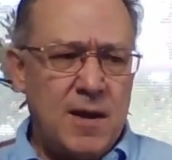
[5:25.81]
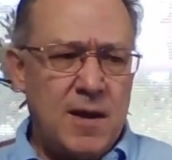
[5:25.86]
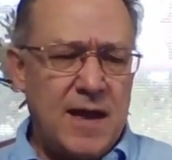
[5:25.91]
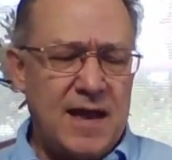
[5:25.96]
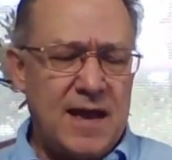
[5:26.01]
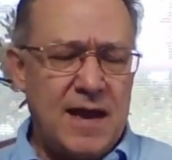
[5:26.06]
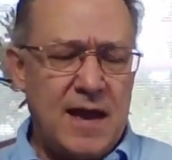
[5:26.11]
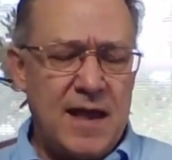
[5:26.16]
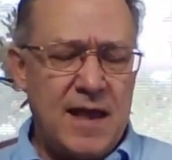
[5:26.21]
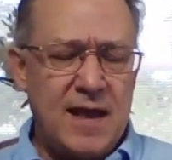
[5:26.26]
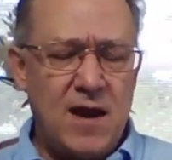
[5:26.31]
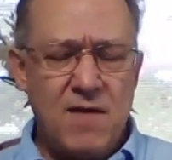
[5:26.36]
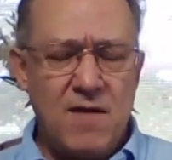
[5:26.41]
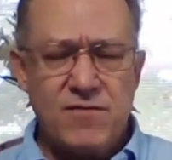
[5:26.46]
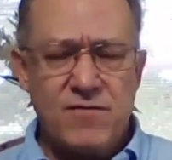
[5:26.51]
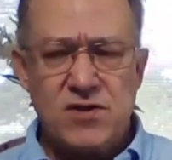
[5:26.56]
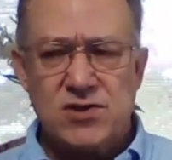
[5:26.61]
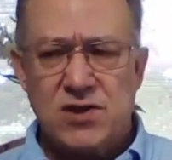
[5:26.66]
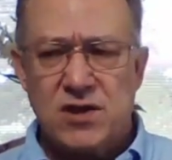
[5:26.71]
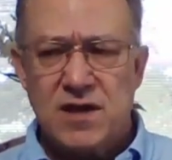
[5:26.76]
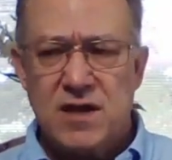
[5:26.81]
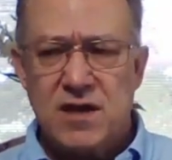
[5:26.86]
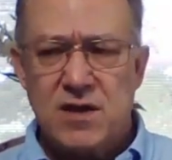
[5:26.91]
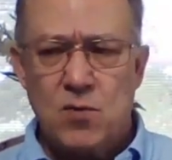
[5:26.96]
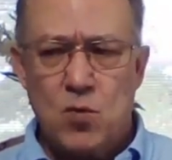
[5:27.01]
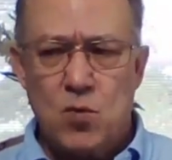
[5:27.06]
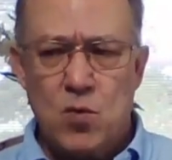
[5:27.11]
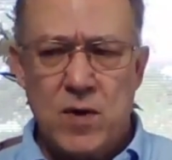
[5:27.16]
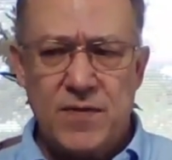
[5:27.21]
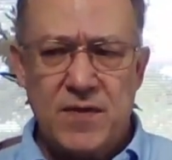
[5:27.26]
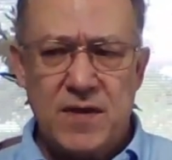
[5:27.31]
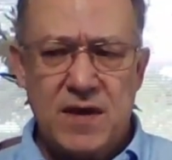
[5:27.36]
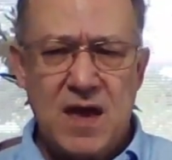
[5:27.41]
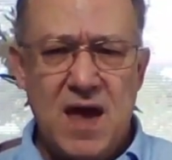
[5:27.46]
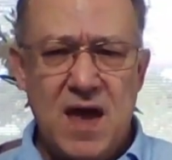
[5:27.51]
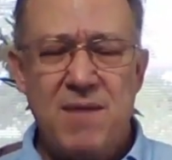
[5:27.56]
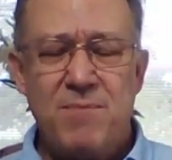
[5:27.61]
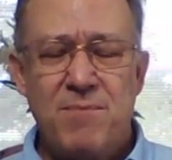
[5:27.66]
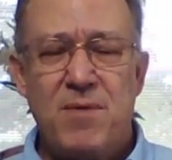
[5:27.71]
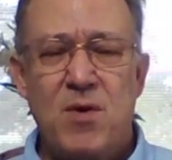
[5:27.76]
And obviously, when
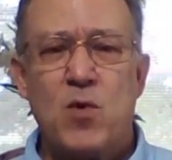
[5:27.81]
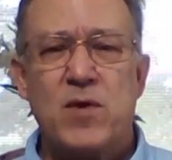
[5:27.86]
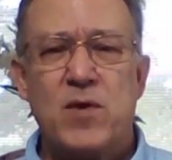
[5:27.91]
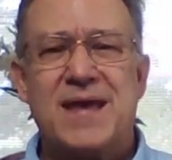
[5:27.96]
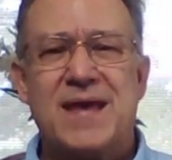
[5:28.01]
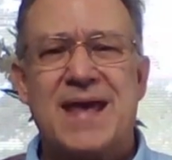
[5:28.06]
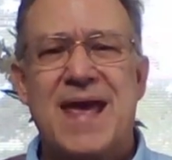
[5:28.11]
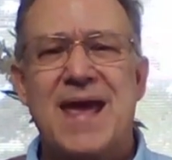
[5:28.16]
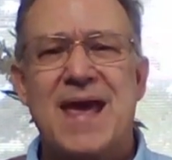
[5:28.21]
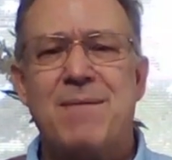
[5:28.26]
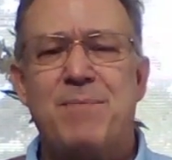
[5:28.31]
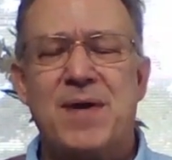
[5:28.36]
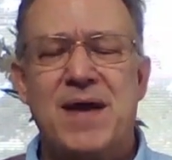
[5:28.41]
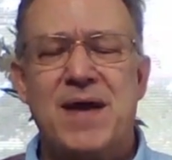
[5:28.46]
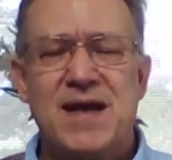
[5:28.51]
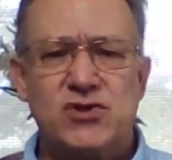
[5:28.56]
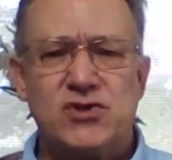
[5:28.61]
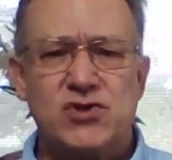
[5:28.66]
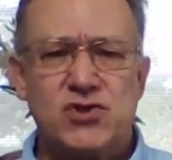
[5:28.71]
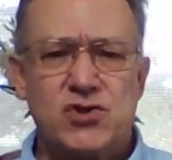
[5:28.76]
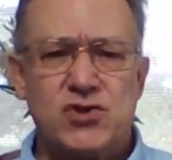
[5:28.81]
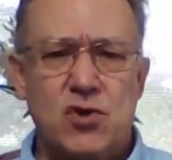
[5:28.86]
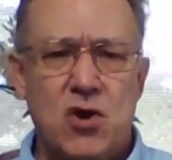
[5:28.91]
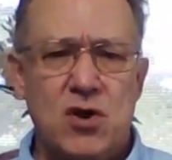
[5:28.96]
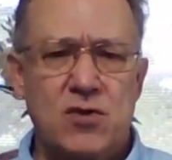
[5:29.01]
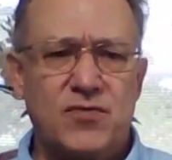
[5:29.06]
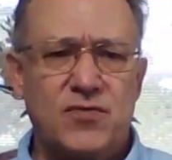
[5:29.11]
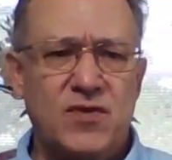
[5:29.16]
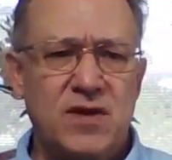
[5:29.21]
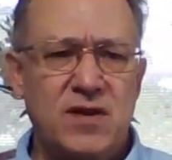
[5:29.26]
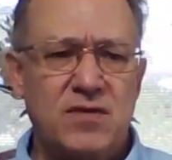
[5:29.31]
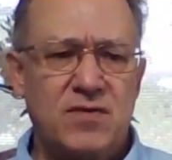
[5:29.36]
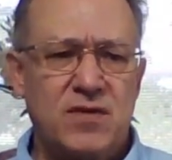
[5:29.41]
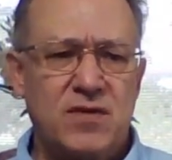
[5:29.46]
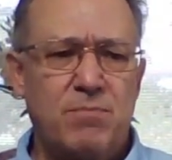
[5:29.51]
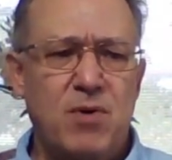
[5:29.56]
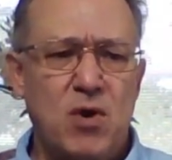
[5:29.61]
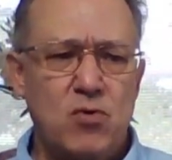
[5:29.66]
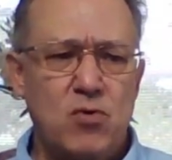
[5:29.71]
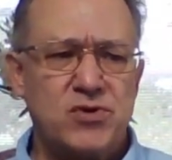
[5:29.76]
the campaigns start,
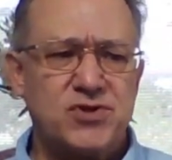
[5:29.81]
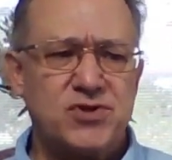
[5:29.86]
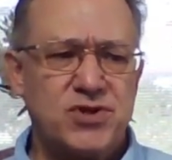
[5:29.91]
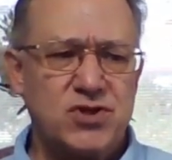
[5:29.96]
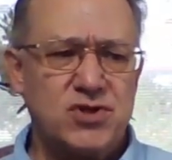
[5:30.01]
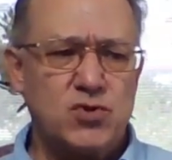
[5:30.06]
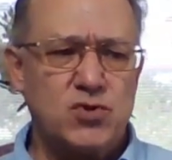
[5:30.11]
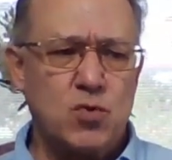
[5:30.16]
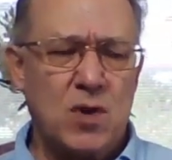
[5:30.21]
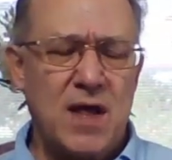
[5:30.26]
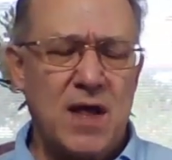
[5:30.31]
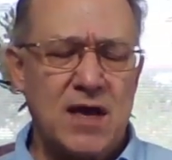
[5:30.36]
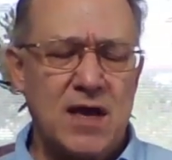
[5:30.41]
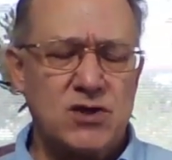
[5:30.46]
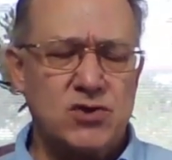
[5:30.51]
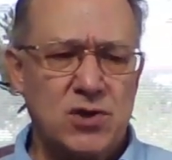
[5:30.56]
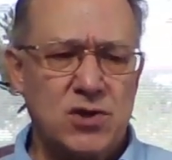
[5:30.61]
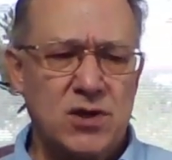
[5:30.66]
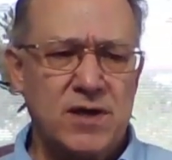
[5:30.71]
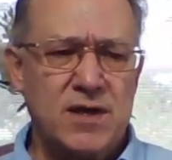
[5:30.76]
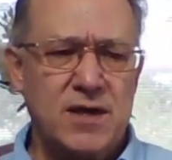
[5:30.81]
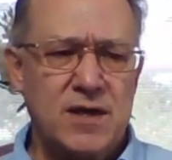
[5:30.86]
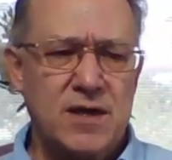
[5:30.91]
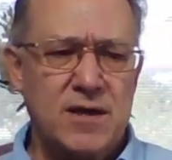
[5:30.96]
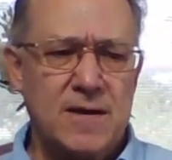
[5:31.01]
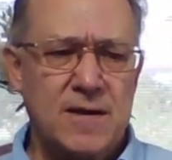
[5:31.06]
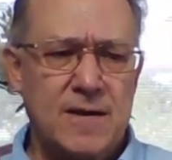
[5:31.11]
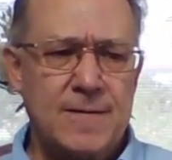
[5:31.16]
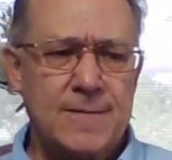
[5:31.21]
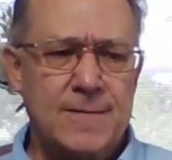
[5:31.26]
the bonuses will actually